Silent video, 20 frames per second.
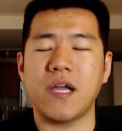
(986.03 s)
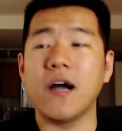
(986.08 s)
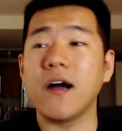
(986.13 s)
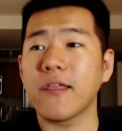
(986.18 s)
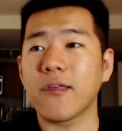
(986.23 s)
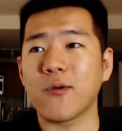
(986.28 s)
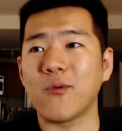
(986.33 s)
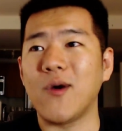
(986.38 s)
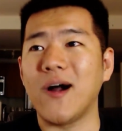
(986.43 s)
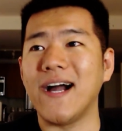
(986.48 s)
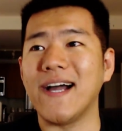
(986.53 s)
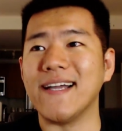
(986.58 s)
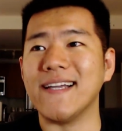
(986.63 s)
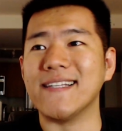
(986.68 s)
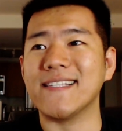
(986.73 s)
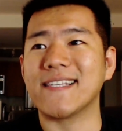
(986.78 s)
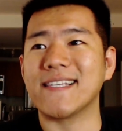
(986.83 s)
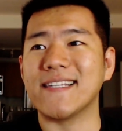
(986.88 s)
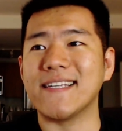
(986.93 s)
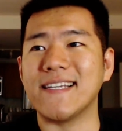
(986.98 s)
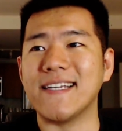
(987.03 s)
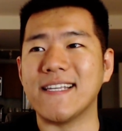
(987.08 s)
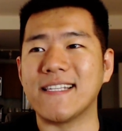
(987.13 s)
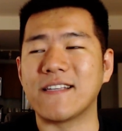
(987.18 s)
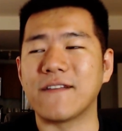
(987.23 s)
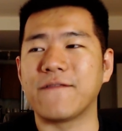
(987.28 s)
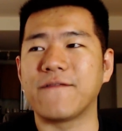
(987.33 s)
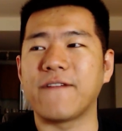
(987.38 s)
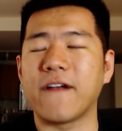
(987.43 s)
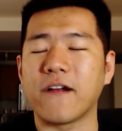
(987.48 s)
Otherwise,
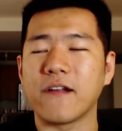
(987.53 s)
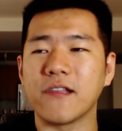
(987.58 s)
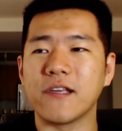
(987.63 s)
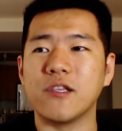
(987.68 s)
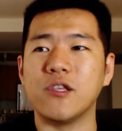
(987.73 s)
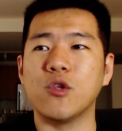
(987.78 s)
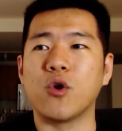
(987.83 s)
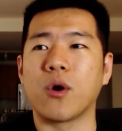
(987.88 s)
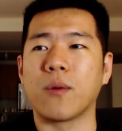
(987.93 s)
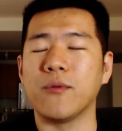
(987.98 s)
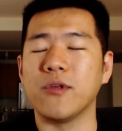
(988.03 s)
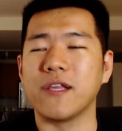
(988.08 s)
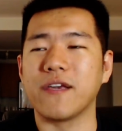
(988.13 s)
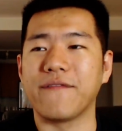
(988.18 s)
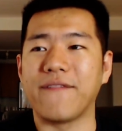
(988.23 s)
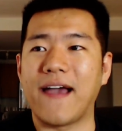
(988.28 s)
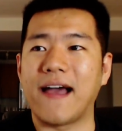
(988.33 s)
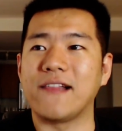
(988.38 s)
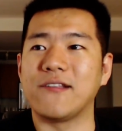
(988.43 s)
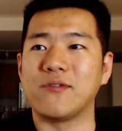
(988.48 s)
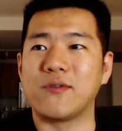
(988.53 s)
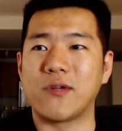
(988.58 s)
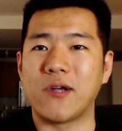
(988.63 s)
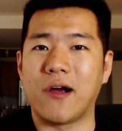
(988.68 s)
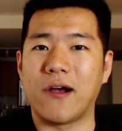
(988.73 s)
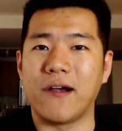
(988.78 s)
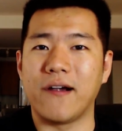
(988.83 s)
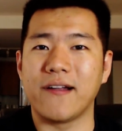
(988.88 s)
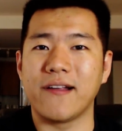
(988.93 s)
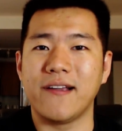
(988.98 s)
it's a fairly normally valued
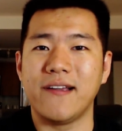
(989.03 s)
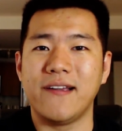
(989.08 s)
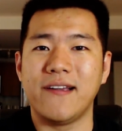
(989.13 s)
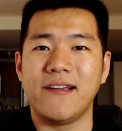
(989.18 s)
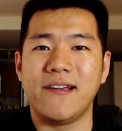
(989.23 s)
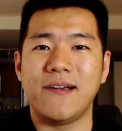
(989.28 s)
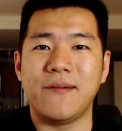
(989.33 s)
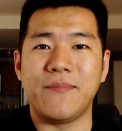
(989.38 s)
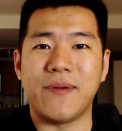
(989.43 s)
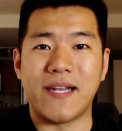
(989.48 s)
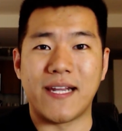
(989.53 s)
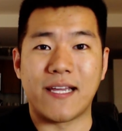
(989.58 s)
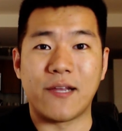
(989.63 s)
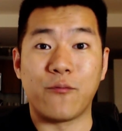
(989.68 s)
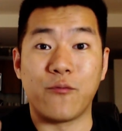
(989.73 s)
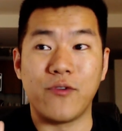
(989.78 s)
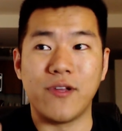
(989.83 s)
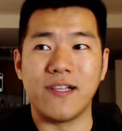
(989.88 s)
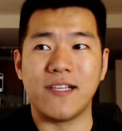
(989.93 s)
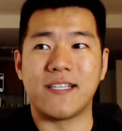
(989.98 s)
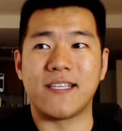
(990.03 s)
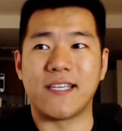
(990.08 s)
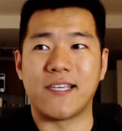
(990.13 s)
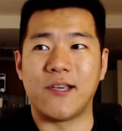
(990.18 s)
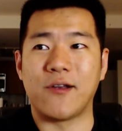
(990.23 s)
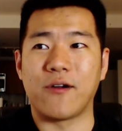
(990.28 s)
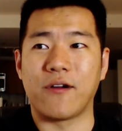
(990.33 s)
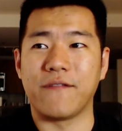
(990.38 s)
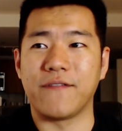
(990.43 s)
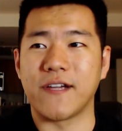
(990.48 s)
card, but it can really
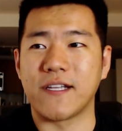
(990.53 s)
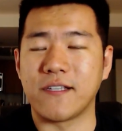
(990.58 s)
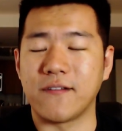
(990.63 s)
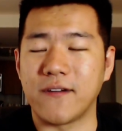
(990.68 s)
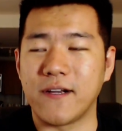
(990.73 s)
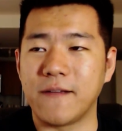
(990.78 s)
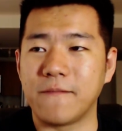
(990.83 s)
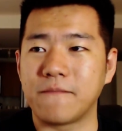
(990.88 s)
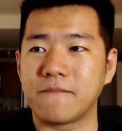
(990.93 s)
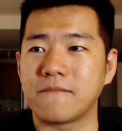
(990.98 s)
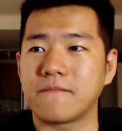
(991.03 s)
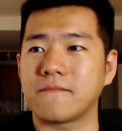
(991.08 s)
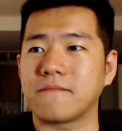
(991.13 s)
secure a victory.